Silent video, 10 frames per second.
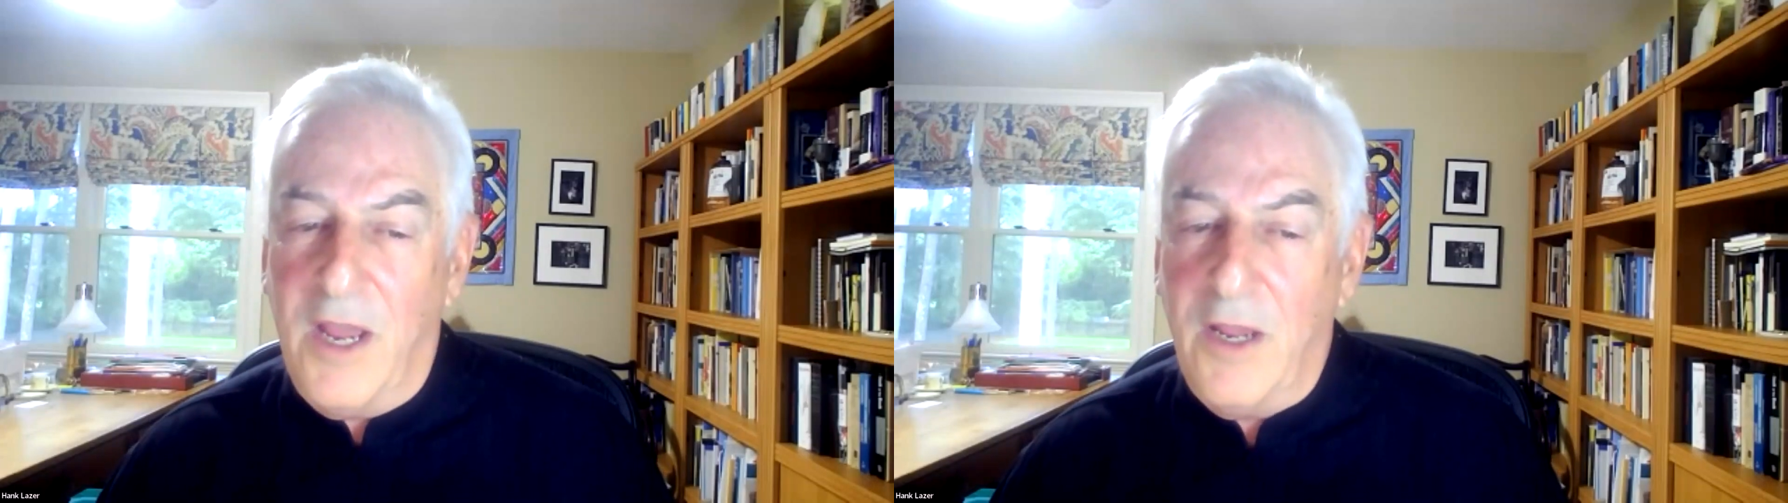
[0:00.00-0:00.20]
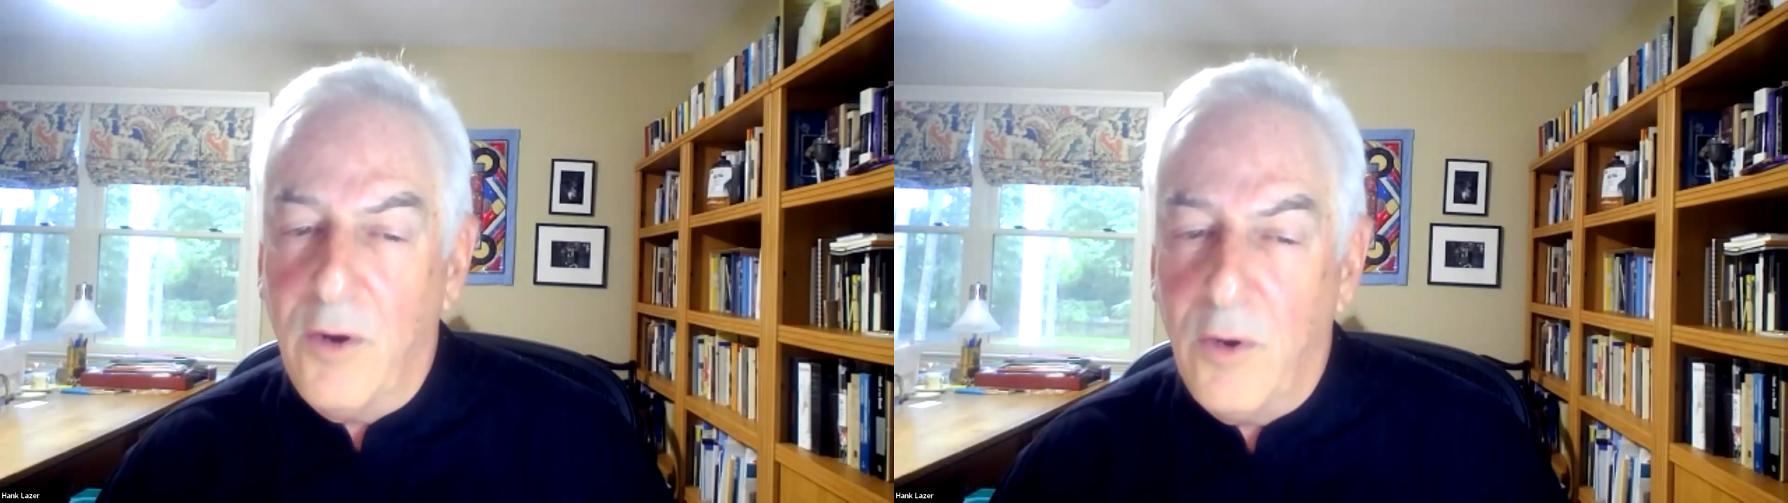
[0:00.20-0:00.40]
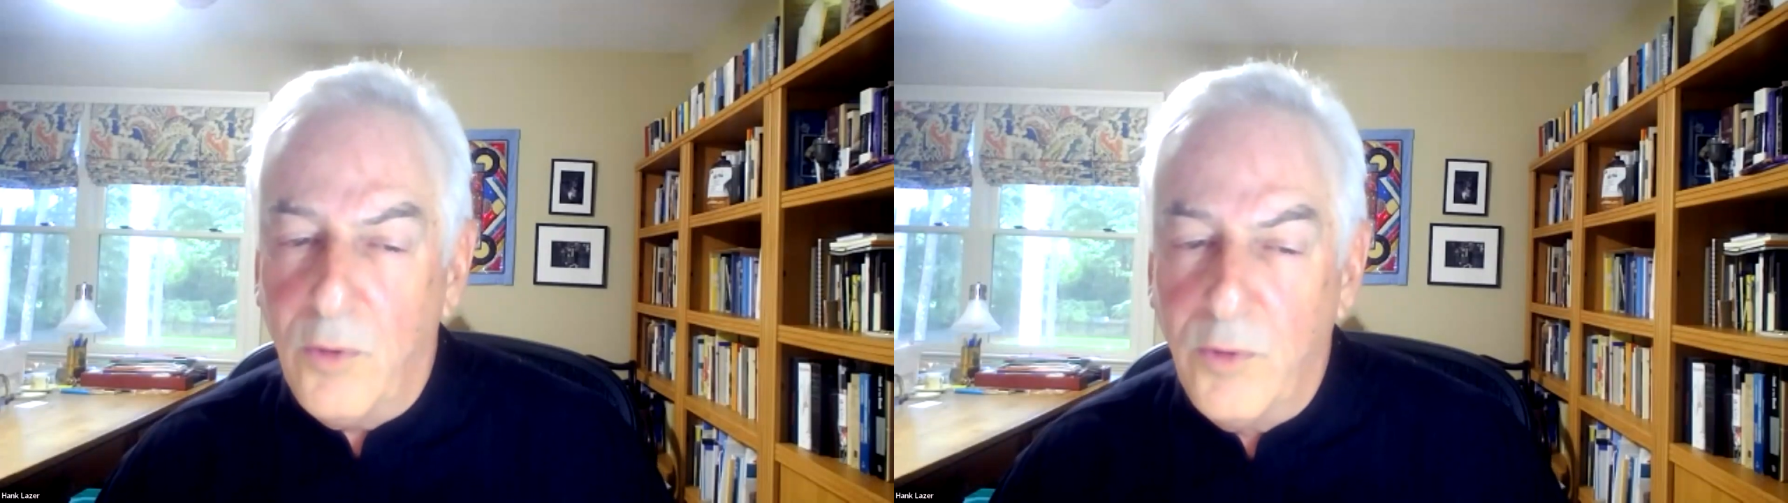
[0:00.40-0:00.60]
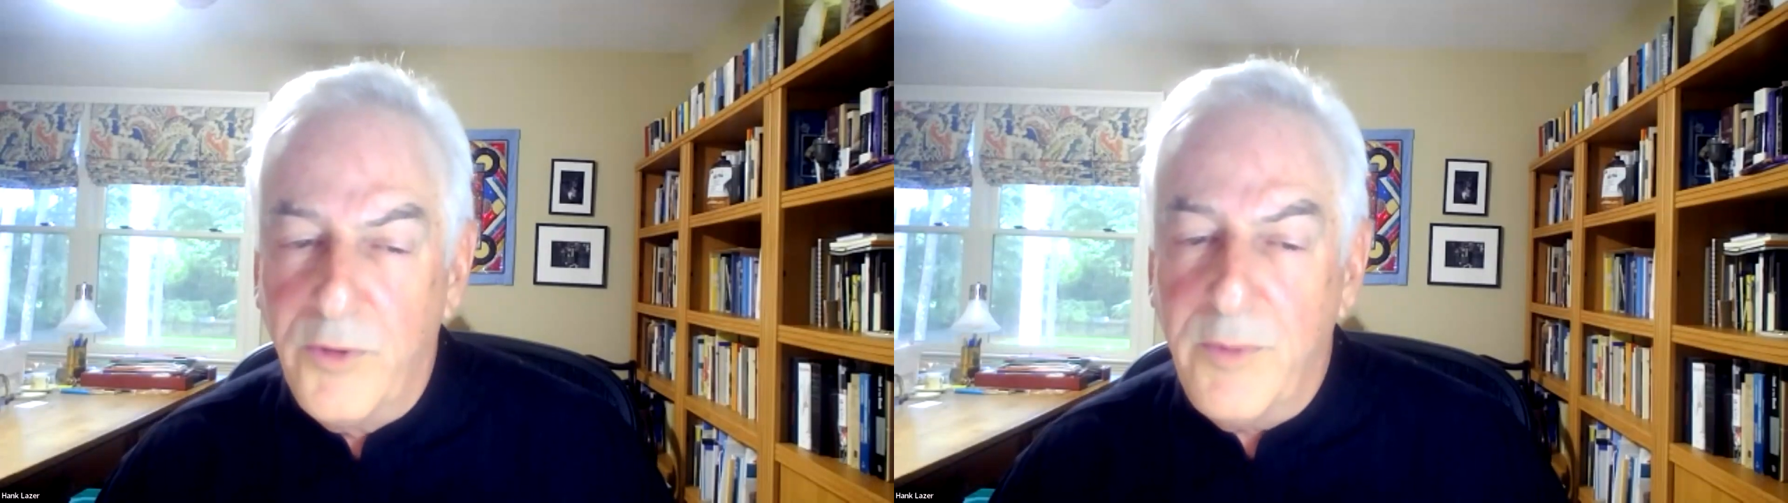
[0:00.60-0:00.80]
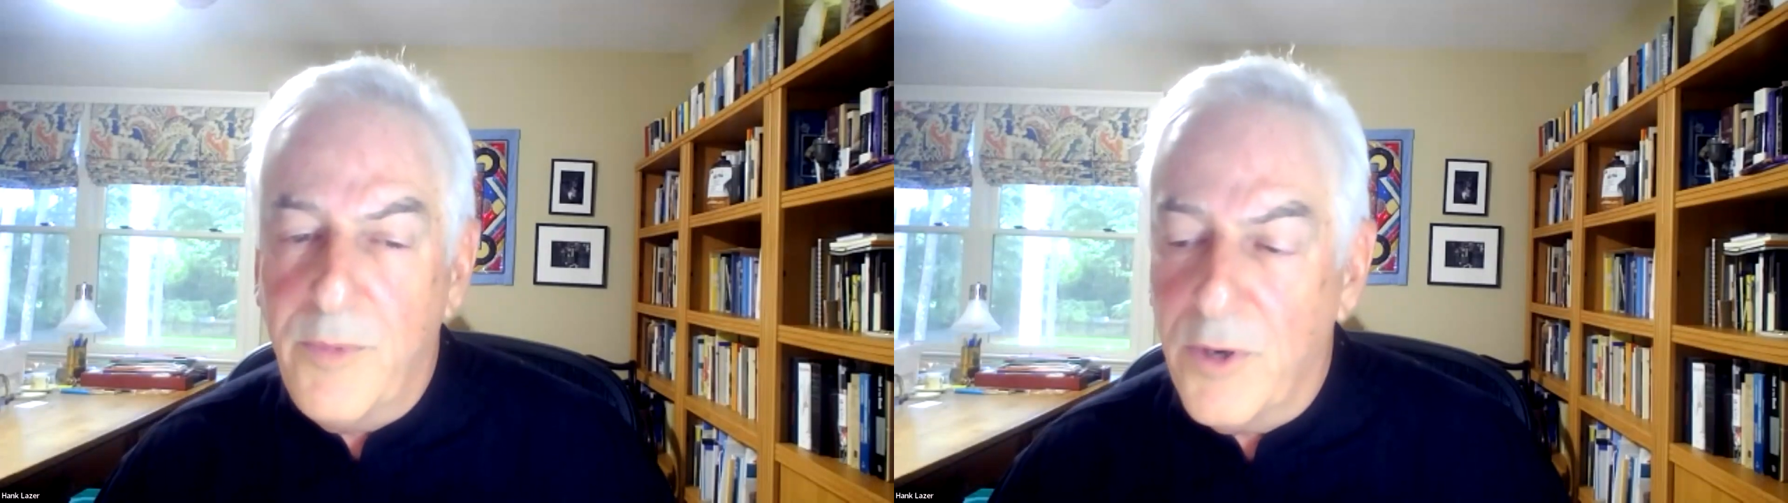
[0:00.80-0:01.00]
I
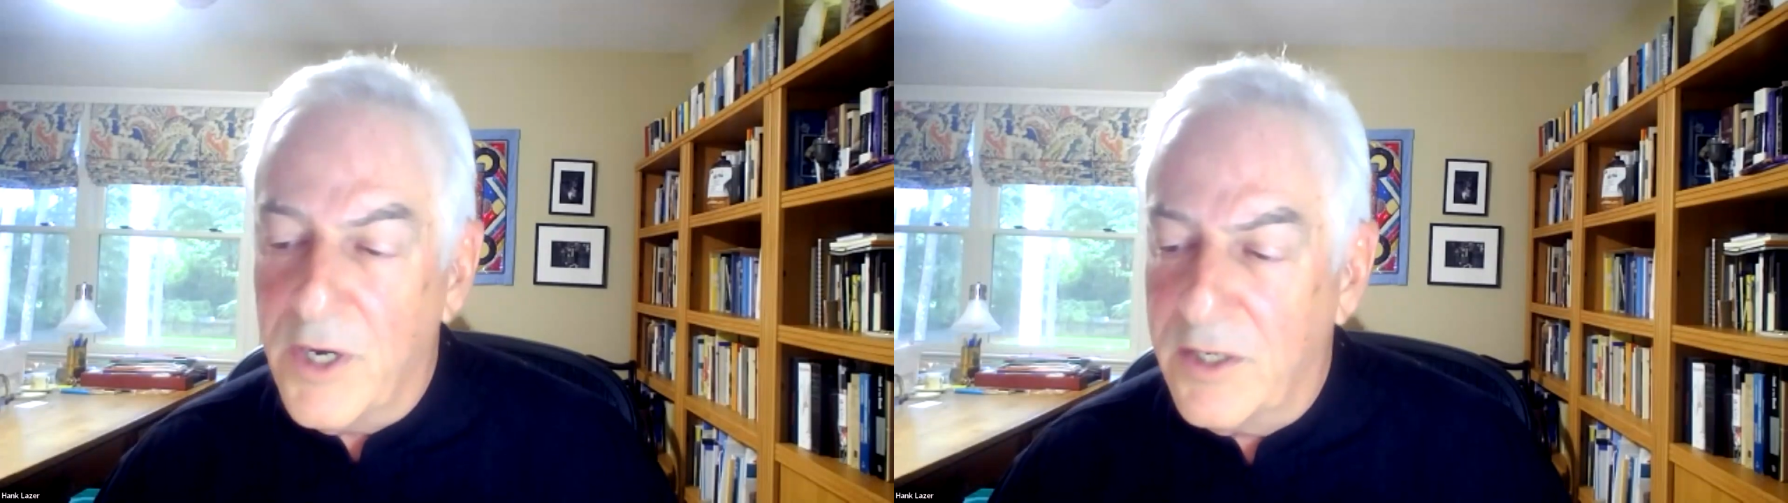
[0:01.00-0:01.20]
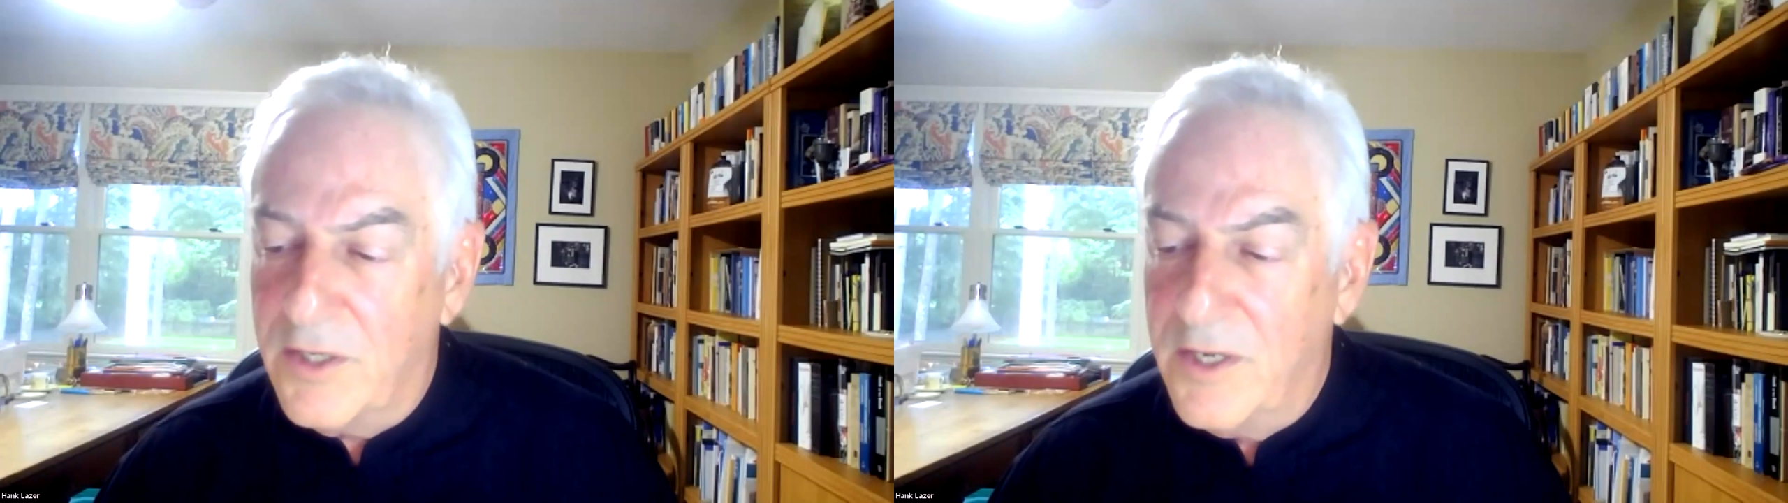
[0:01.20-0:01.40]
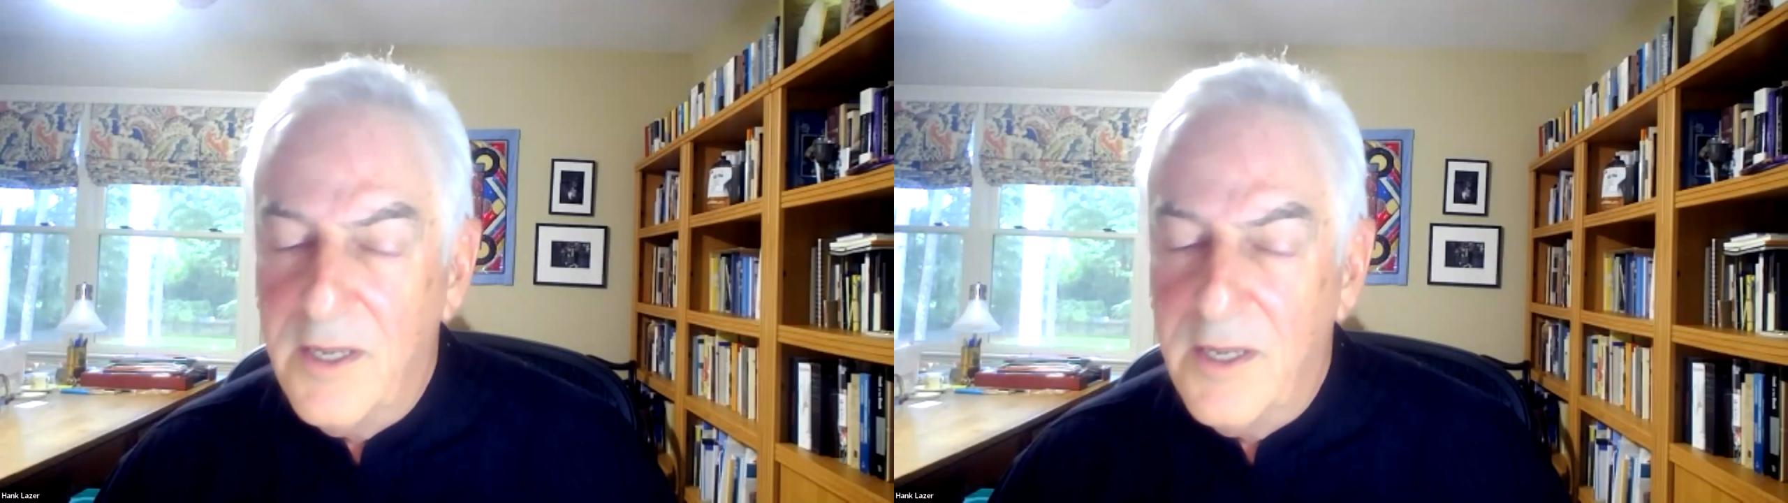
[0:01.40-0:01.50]
hold the book,